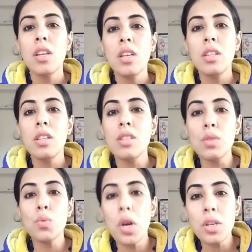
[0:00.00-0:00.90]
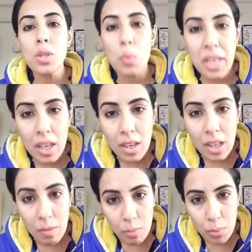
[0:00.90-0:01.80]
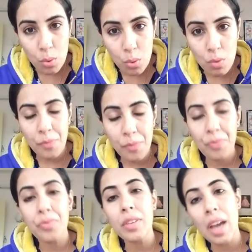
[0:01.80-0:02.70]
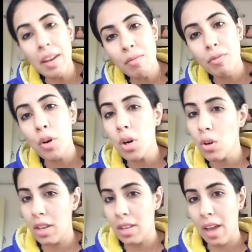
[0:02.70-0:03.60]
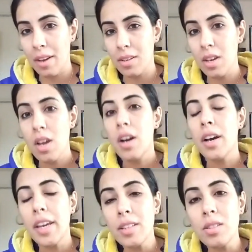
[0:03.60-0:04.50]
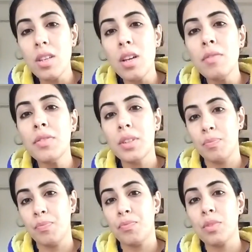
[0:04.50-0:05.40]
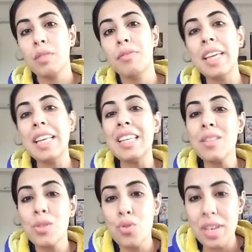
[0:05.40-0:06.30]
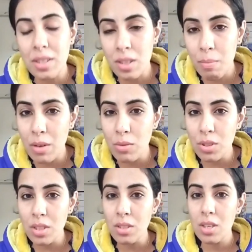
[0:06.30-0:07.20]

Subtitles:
this is what we can improve, and work on that. Instead of feeling stressed about it,